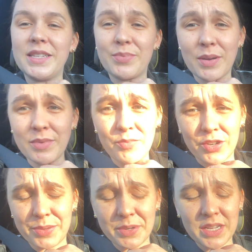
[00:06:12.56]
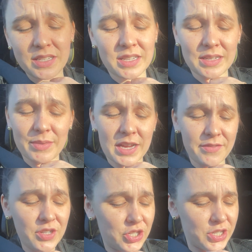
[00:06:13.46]
he's probably more depressed because I'm kind
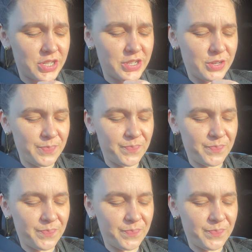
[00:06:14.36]
of a jerk.